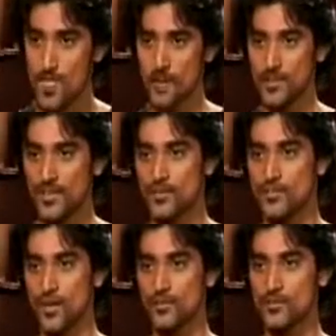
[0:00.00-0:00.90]
I mean, it
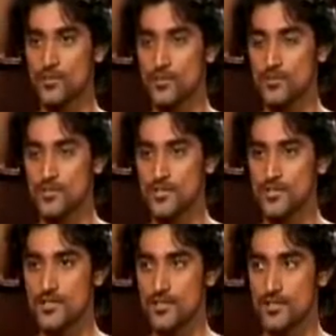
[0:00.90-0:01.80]
is one of those films which
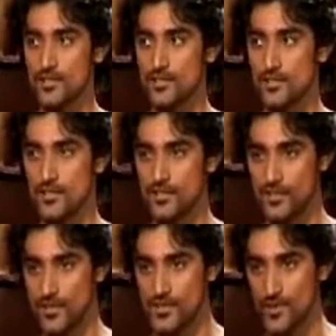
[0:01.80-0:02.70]
is a really
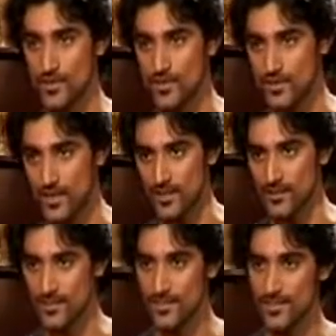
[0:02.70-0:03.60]
difficult story to tell.